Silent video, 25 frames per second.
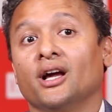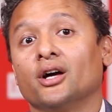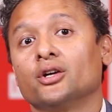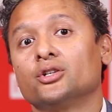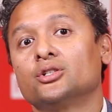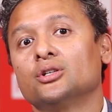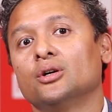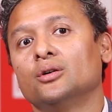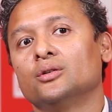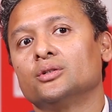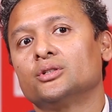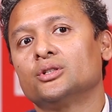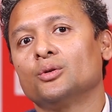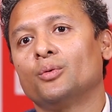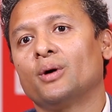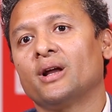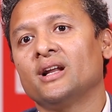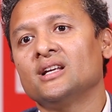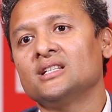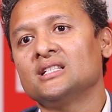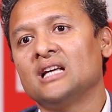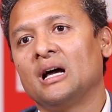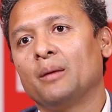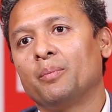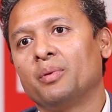Yeah, so
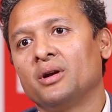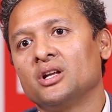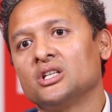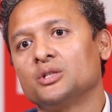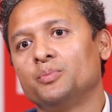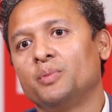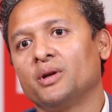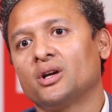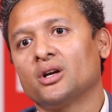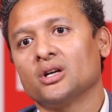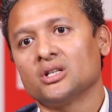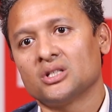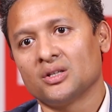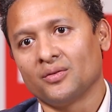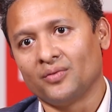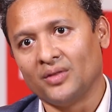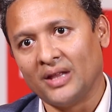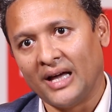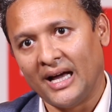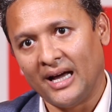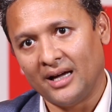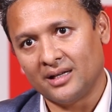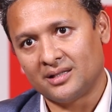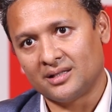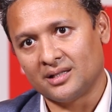what has happened is, because of
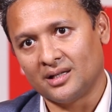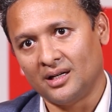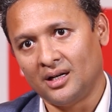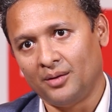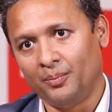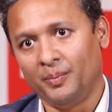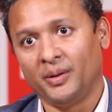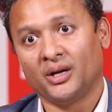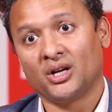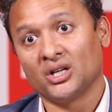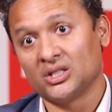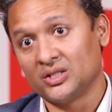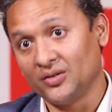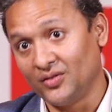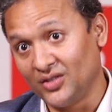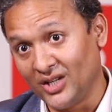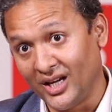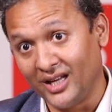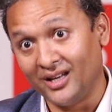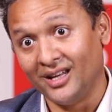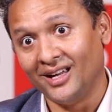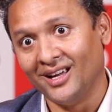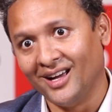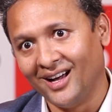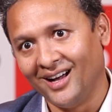that, because of
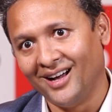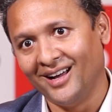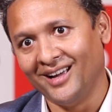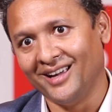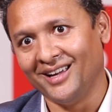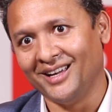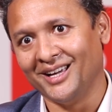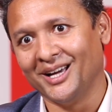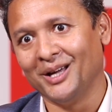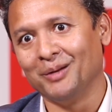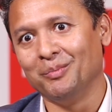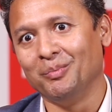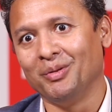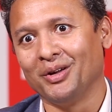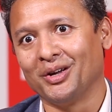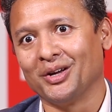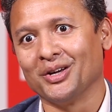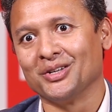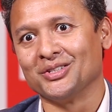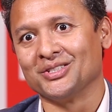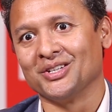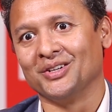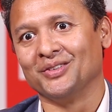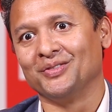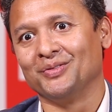Gen AI, and
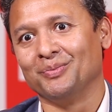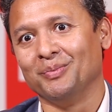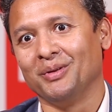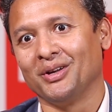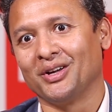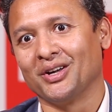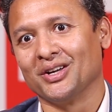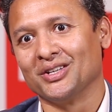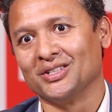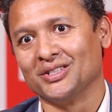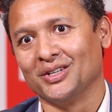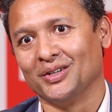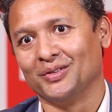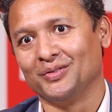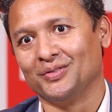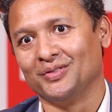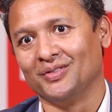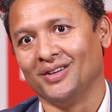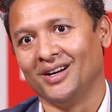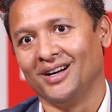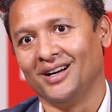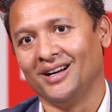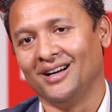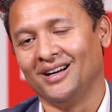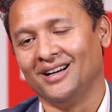because of if
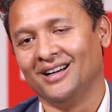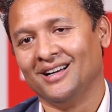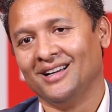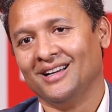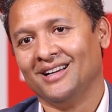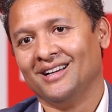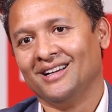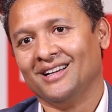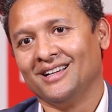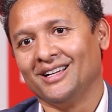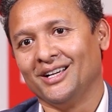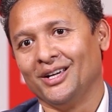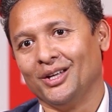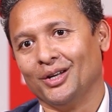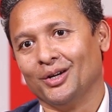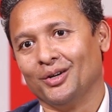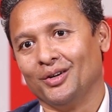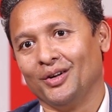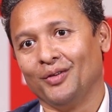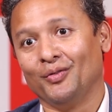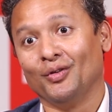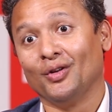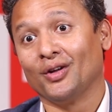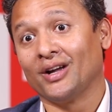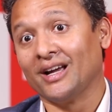
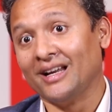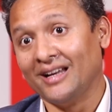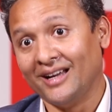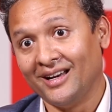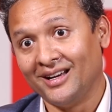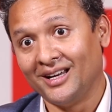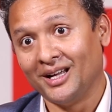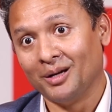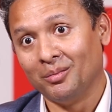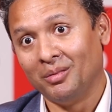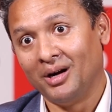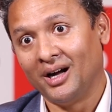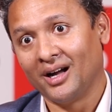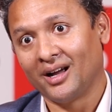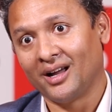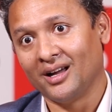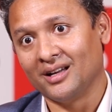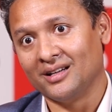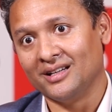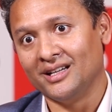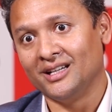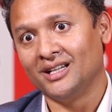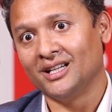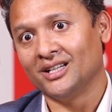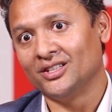you look at India
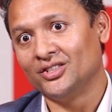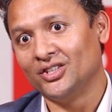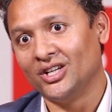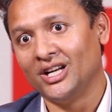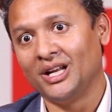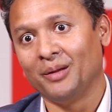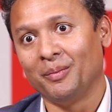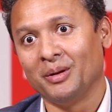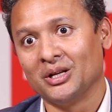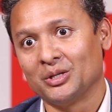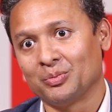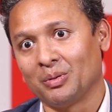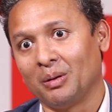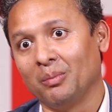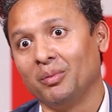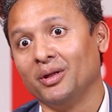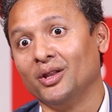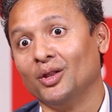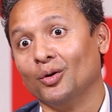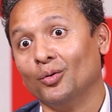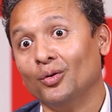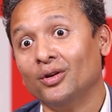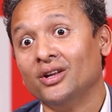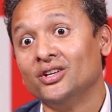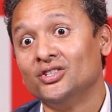market, India GDP is
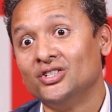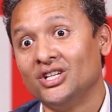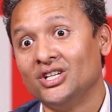probably the only